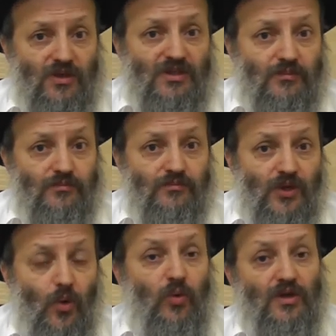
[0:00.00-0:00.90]
with him.
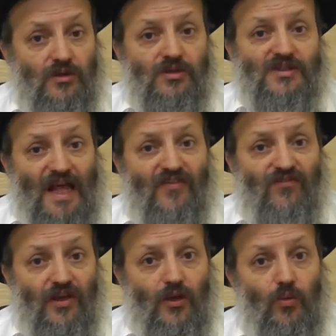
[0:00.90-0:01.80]
And we learned that that
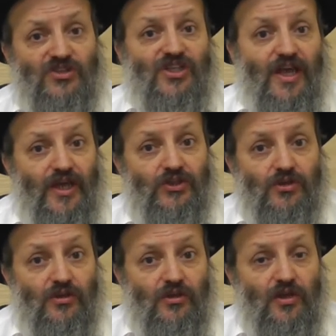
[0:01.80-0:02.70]
fellow was the
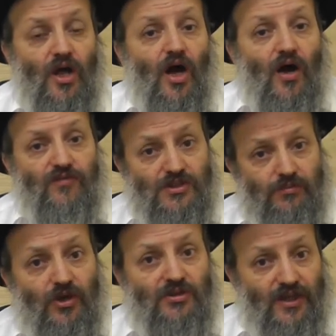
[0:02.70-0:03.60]
angel of his
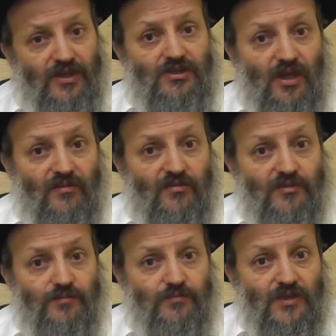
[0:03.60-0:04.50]
brother Esav.
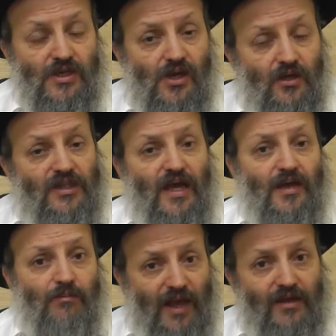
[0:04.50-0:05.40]
And that
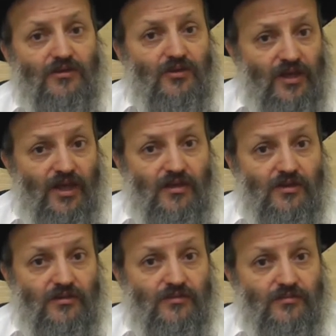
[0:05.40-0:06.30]
a battle
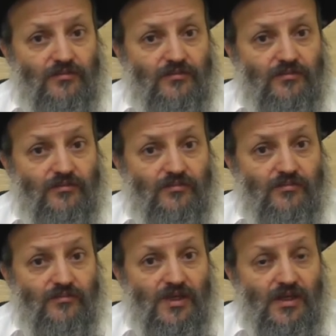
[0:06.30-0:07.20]
together,
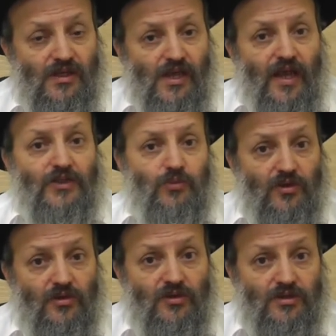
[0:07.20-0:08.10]
as we
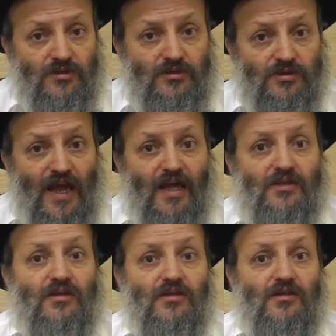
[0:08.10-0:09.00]
learn
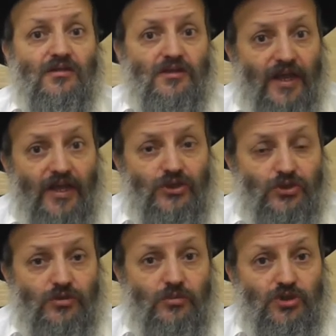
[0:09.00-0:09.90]
that the
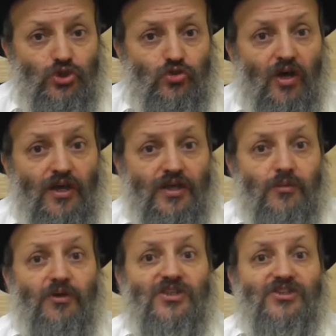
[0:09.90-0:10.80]
angel was
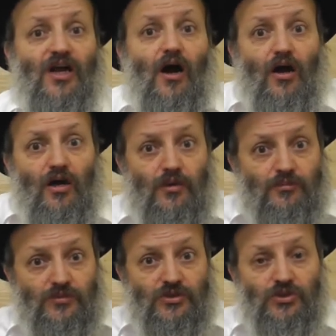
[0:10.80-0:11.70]
trying with his
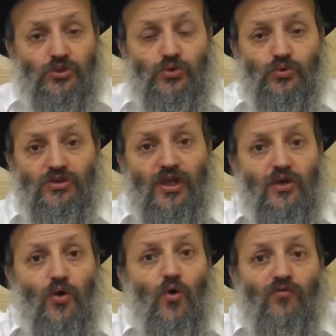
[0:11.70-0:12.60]
arms to
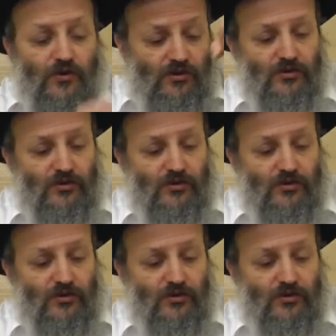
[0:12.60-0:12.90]
take over